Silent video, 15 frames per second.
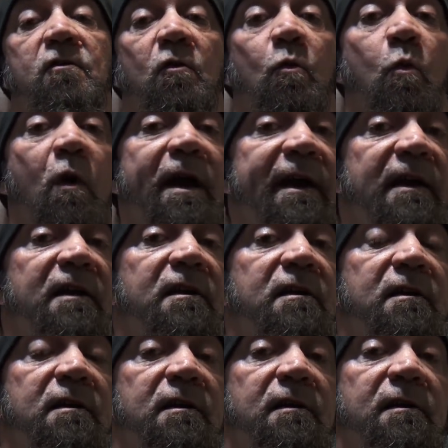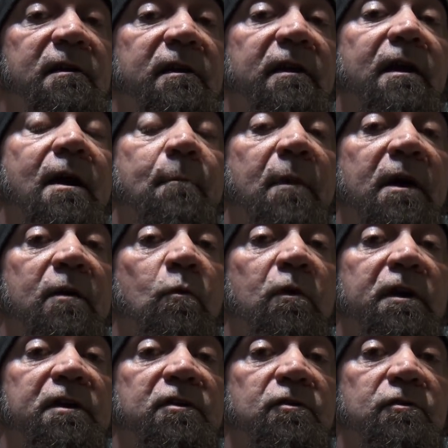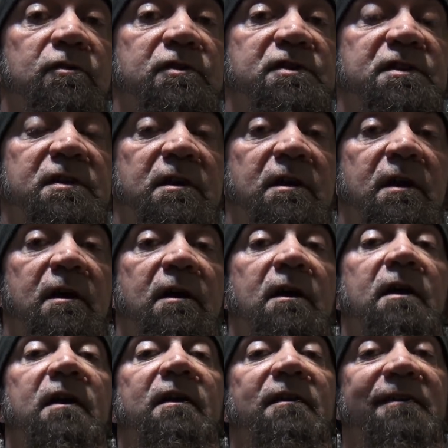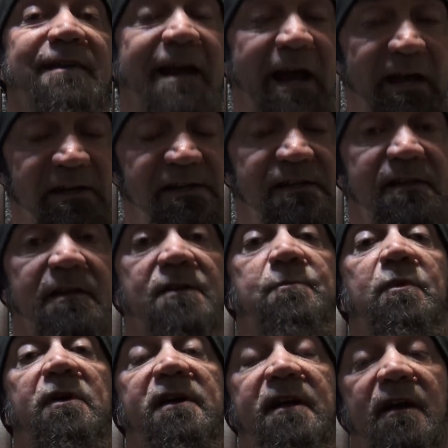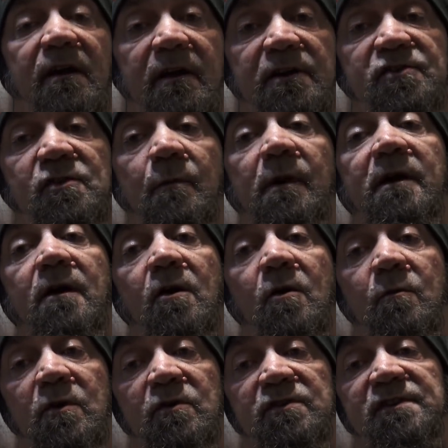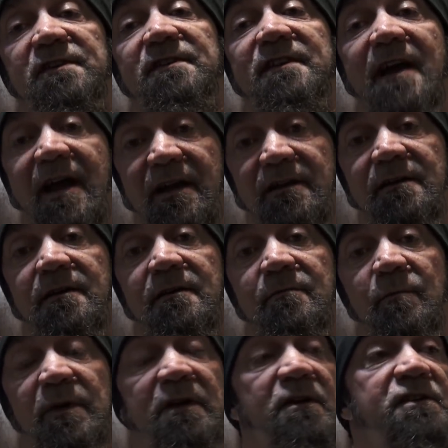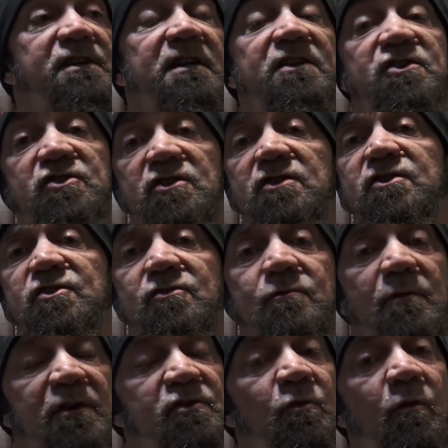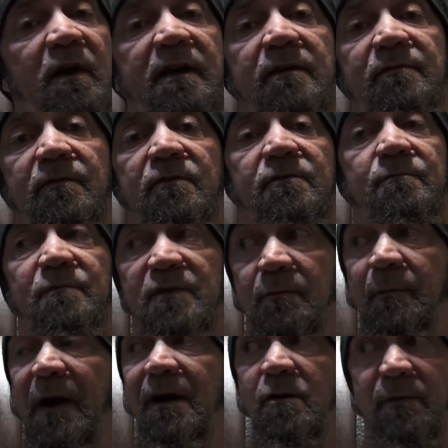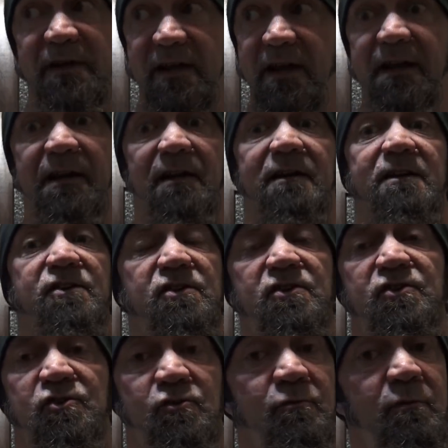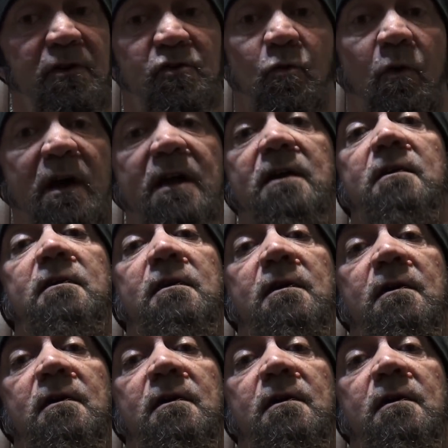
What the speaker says: The weight that I might want to use, yes, is precarious on my elbows then, because it's just too much weight. For the biomechanically, it's just too much weight.